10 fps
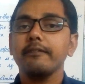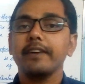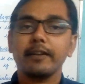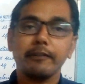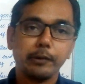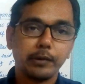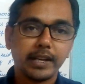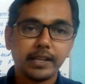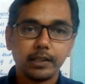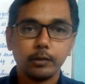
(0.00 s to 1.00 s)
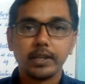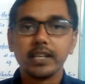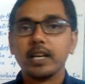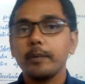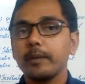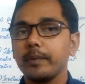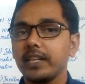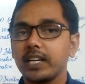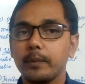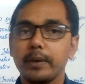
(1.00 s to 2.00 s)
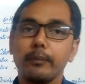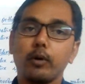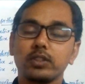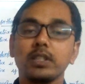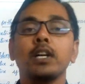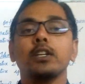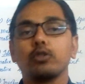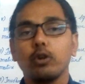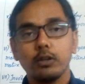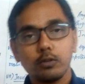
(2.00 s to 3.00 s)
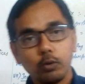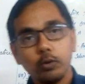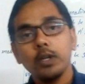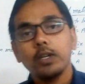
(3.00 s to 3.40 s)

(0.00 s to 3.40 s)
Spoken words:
Wherever you get, you can comment me in the comment box. So also,